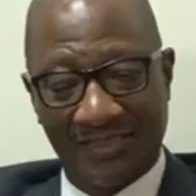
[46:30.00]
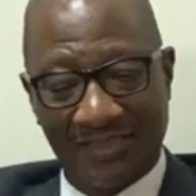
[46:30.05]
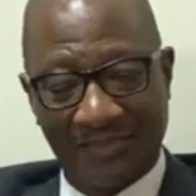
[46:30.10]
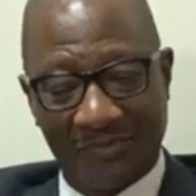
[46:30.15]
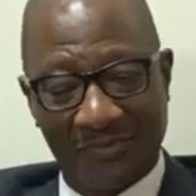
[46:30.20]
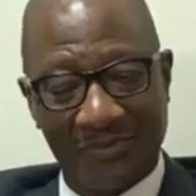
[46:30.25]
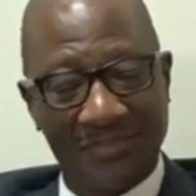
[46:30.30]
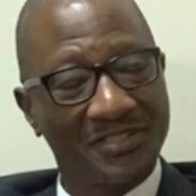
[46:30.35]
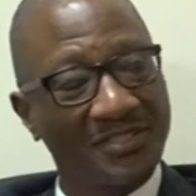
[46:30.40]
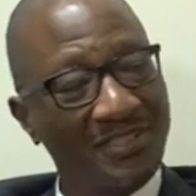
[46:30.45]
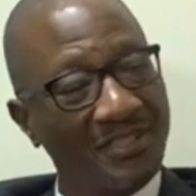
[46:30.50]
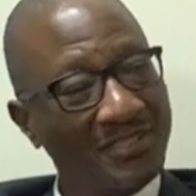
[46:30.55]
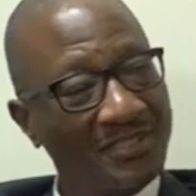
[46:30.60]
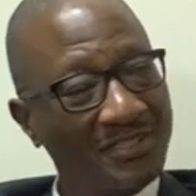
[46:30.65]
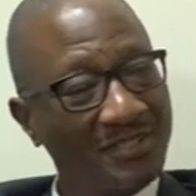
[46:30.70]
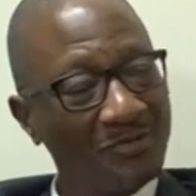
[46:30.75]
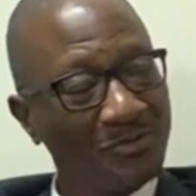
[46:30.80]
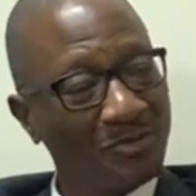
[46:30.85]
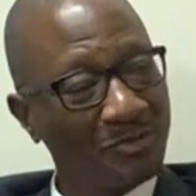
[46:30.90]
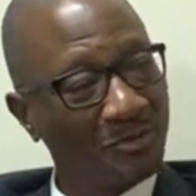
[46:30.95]
The first
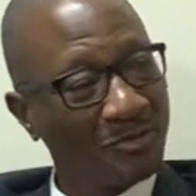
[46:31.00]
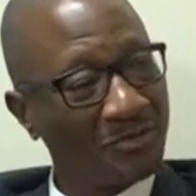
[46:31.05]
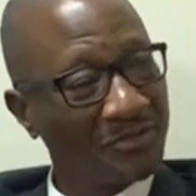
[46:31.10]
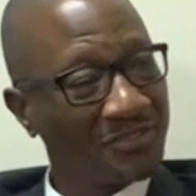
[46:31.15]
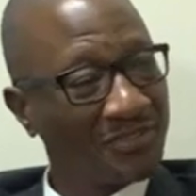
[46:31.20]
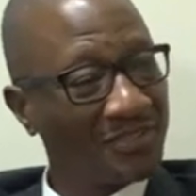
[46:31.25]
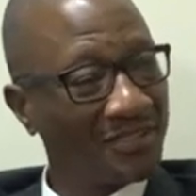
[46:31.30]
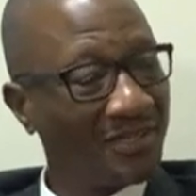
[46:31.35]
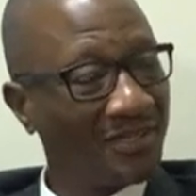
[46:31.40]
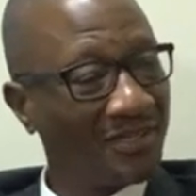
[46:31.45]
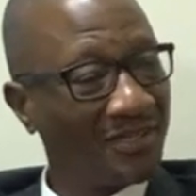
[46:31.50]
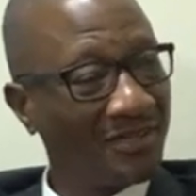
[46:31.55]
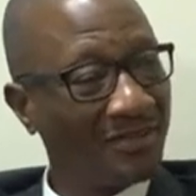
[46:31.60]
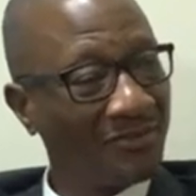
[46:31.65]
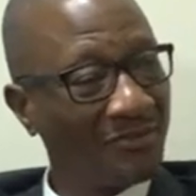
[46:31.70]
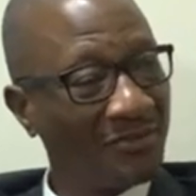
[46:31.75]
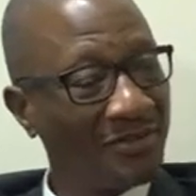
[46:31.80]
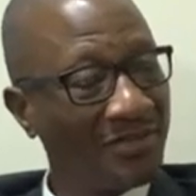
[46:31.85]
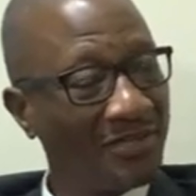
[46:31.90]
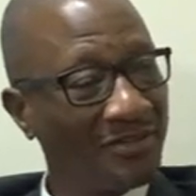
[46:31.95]
attempt was
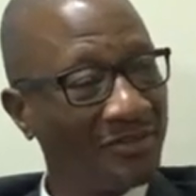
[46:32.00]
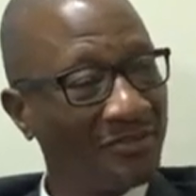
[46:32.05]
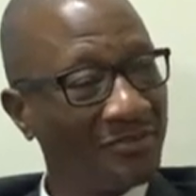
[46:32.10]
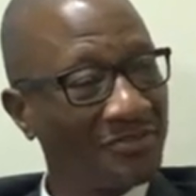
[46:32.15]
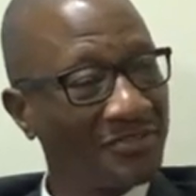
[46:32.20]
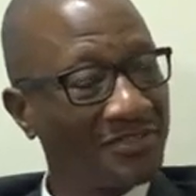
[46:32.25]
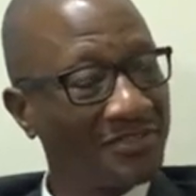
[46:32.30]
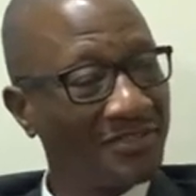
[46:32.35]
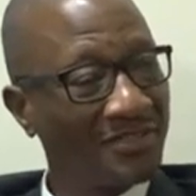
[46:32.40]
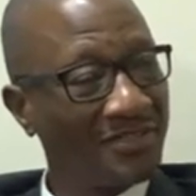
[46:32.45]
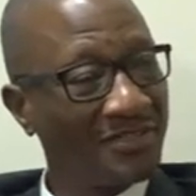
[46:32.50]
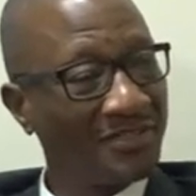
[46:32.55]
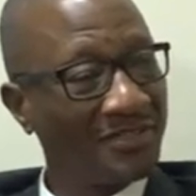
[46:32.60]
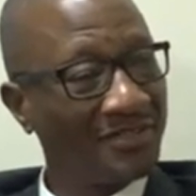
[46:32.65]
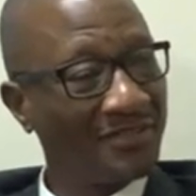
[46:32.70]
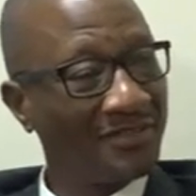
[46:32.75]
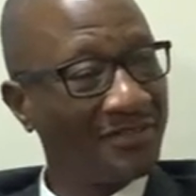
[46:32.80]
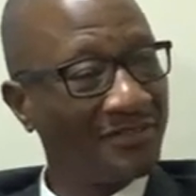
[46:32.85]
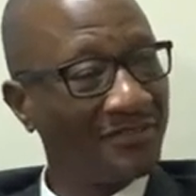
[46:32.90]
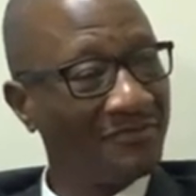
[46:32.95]
when I was
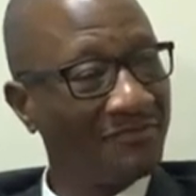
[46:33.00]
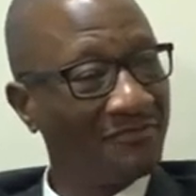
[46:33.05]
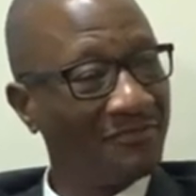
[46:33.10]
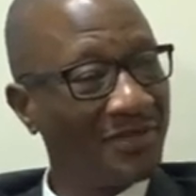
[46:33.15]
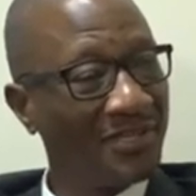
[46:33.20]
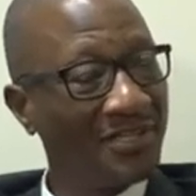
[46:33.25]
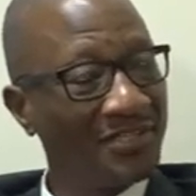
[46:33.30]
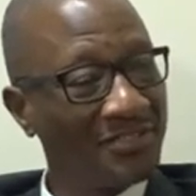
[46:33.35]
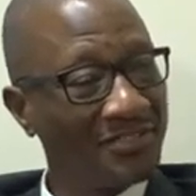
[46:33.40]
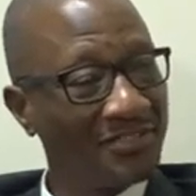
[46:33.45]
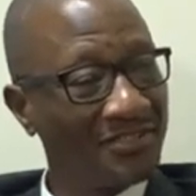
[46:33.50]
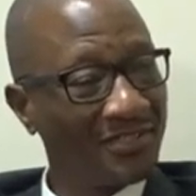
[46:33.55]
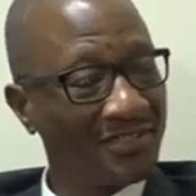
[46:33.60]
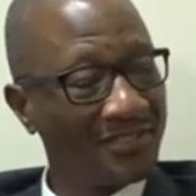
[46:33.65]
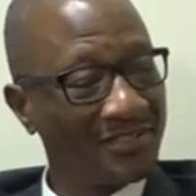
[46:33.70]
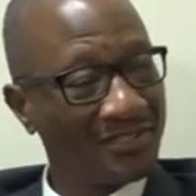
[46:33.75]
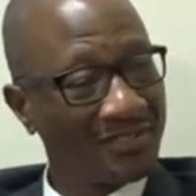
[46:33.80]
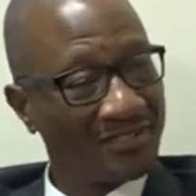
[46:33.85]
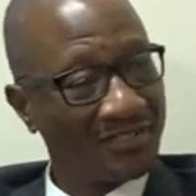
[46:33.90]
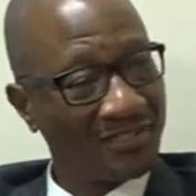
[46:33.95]
managing
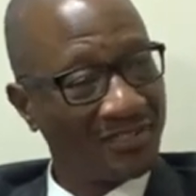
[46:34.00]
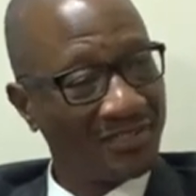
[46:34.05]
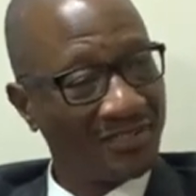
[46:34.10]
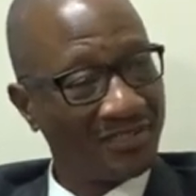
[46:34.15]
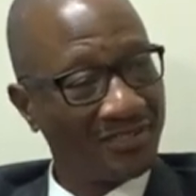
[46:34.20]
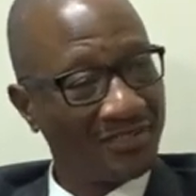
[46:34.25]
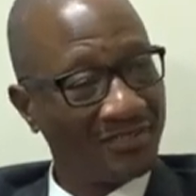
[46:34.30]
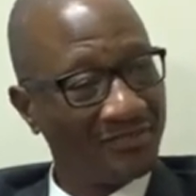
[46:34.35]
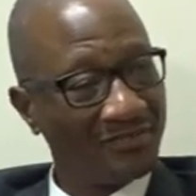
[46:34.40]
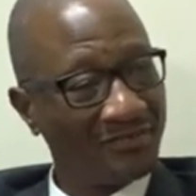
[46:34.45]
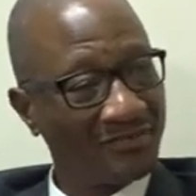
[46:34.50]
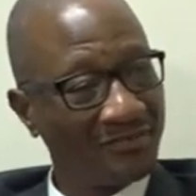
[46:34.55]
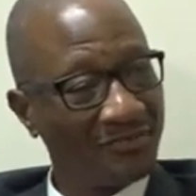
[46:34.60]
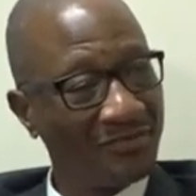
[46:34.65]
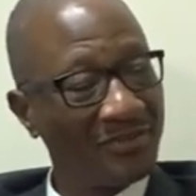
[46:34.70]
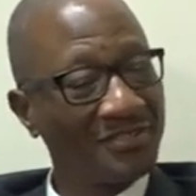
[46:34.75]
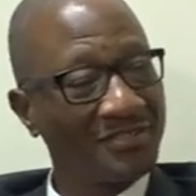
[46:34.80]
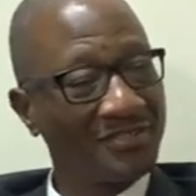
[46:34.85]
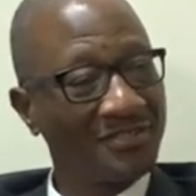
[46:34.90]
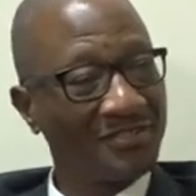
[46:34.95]
editor,
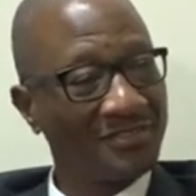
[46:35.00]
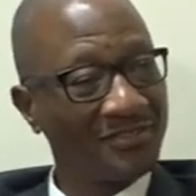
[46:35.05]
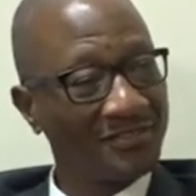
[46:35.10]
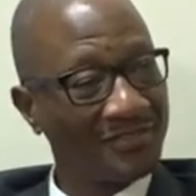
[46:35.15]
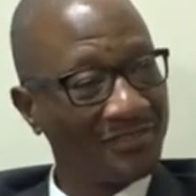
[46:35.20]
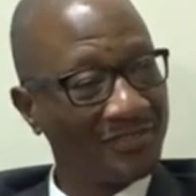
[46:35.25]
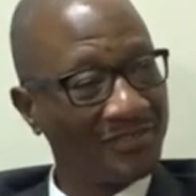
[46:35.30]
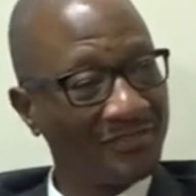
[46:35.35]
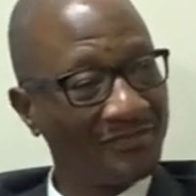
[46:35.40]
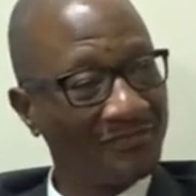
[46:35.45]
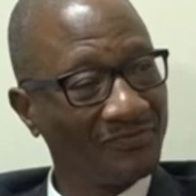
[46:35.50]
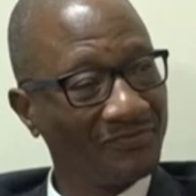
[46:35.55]
The Citizen.